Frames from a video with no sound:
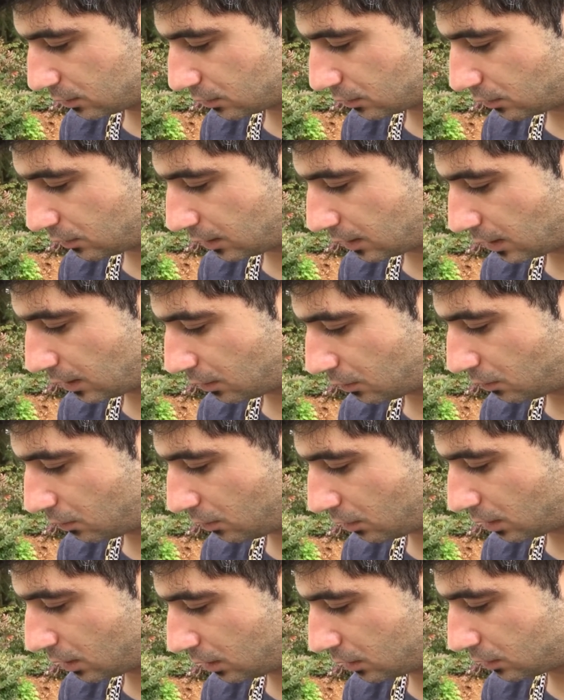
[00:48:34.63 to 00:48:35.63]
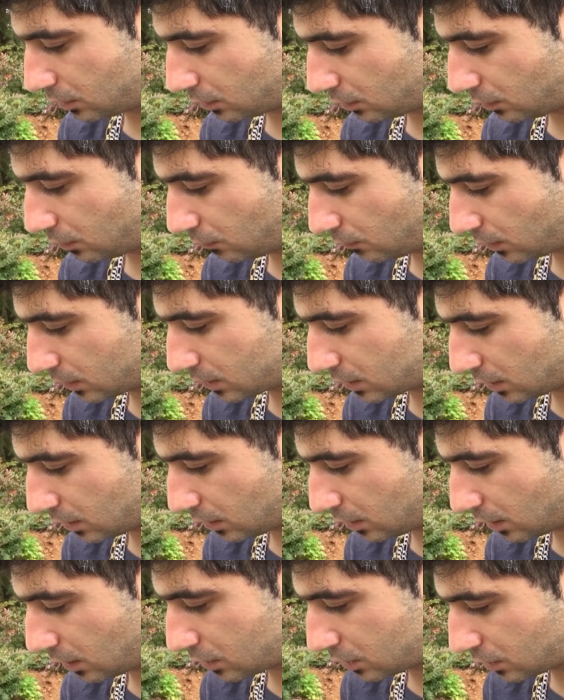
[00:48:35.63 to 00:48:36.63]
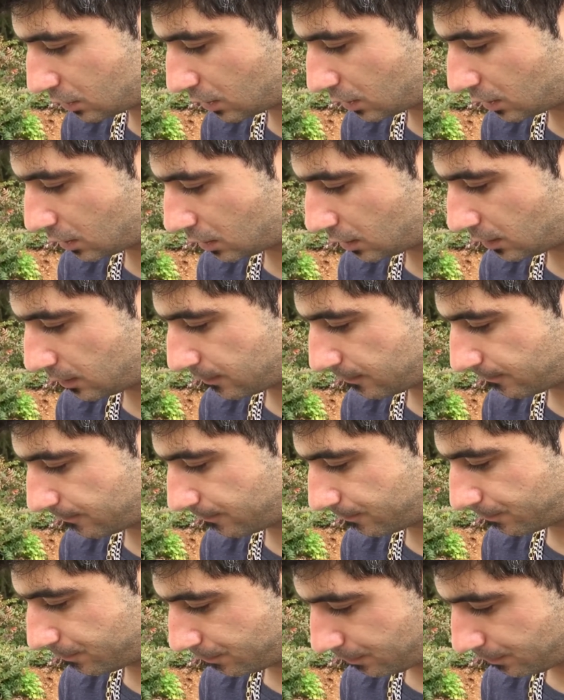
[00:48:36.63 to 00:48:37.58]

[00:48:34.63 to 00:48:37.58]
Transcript: So you can go continue watching Gacha.